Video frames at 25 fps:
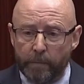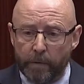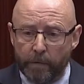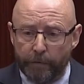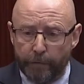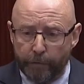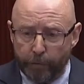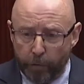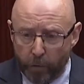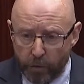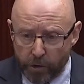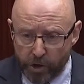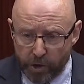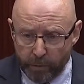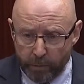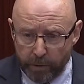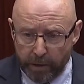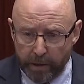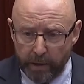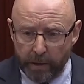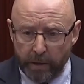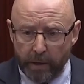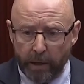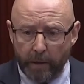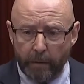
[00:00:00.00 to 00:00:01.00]

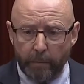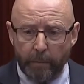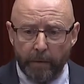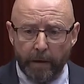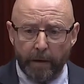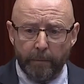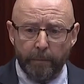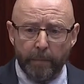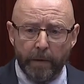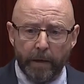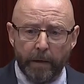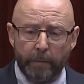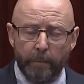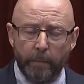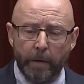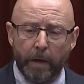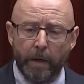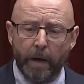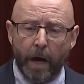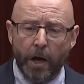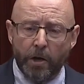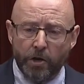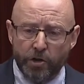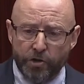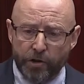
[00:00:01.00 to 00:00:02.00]
forcibly
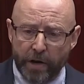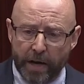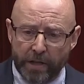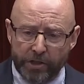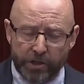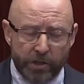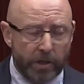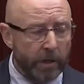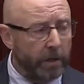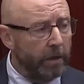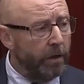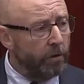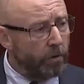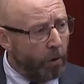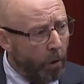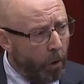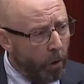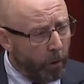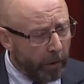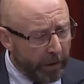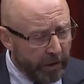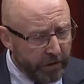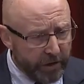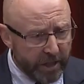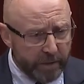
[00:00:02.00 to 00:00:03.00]
undressed, at least
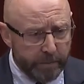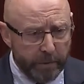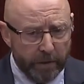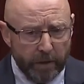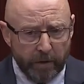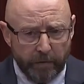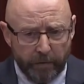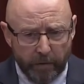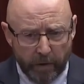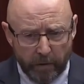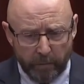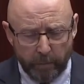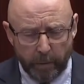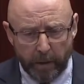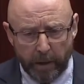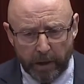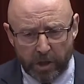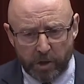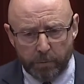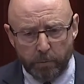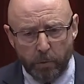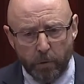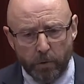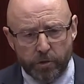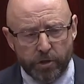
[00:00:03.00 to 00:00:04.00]
all undressed, but they've been
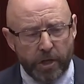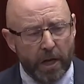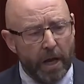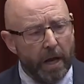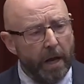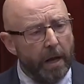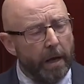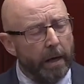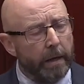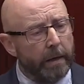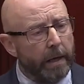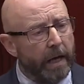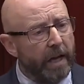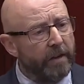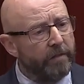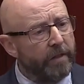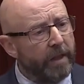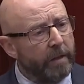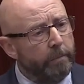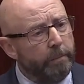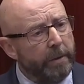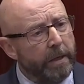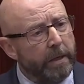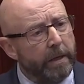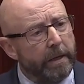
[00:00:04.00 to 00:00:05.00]
exposed, and I've
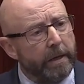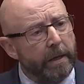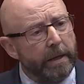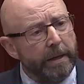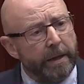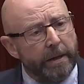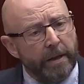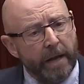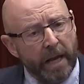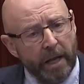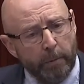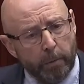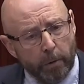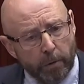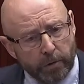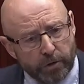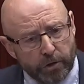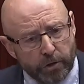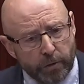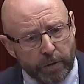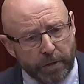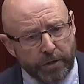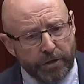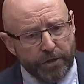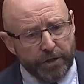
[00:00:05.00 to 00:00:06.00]
then been enabled
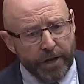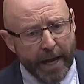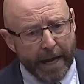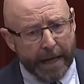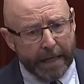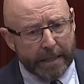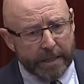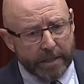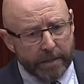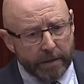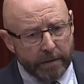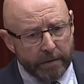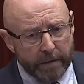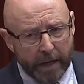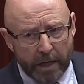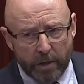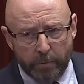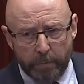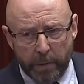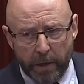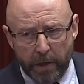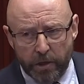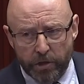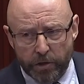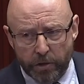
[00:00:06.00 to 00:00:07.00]
to inject
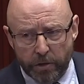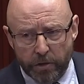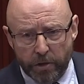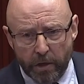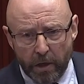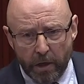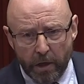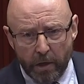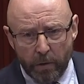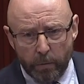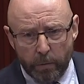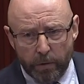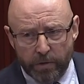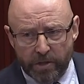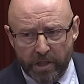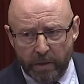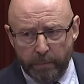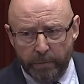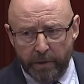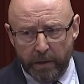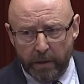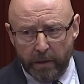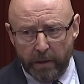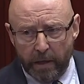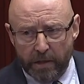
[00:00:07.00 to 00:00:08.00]
that patient with
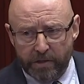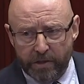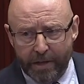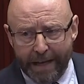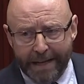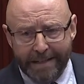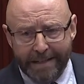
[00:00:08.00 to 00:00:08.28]
something as an